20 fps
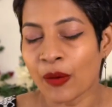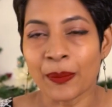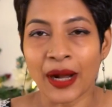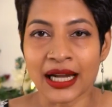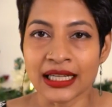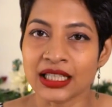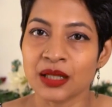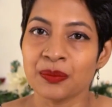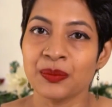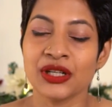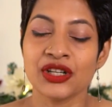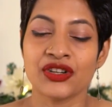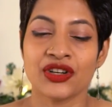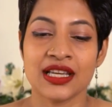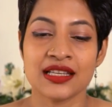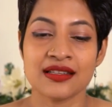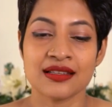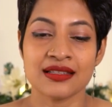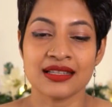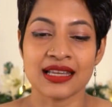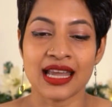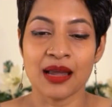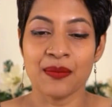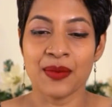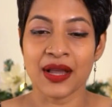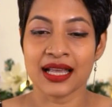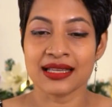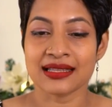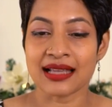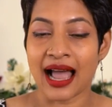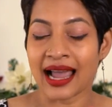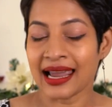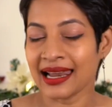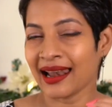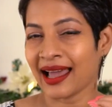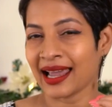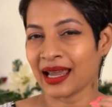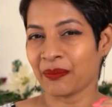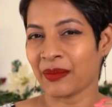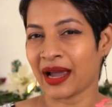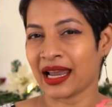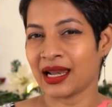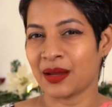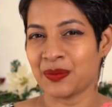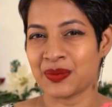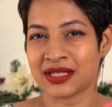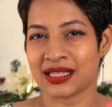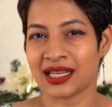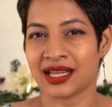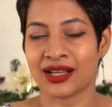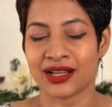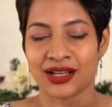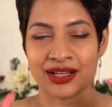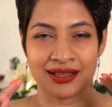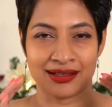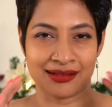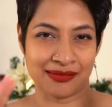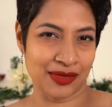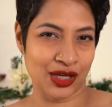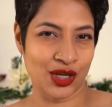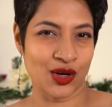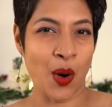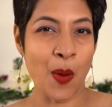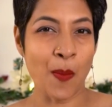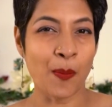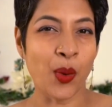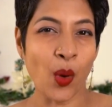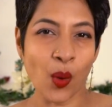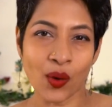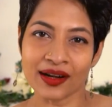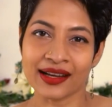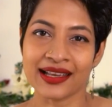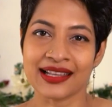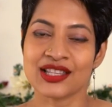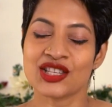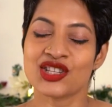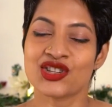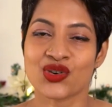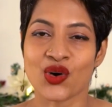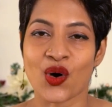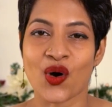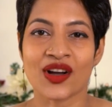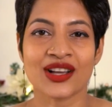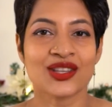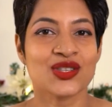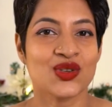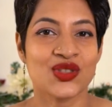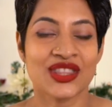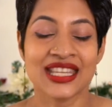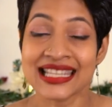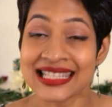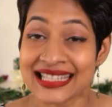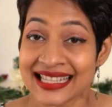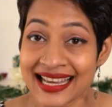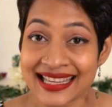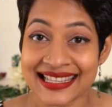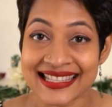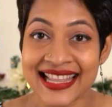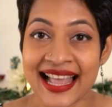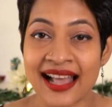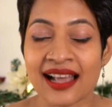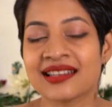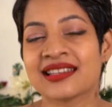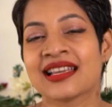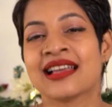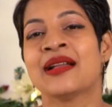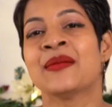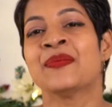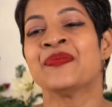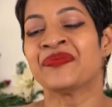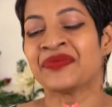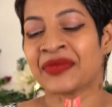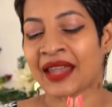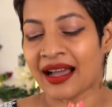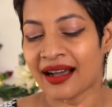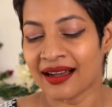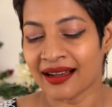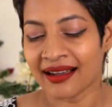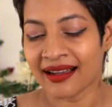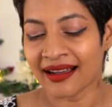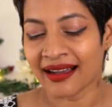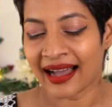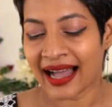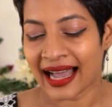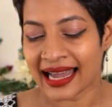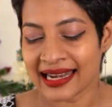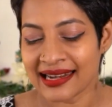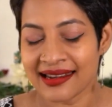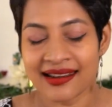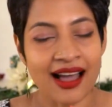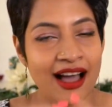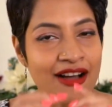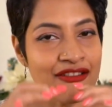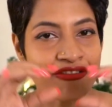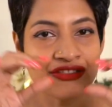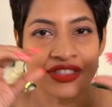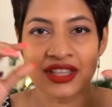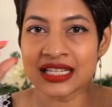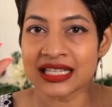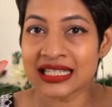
multiple reasons. A, because I like my lipstick bold and strong, so this does that. I love the